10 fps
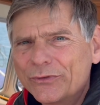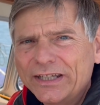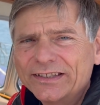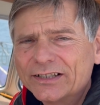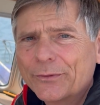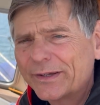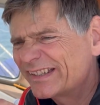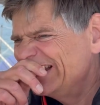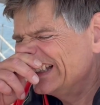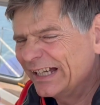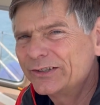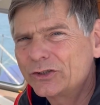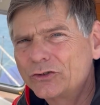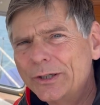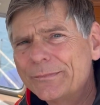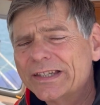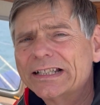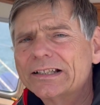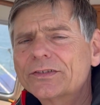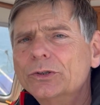east, south, west, and trim the
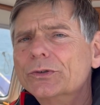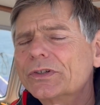little screws.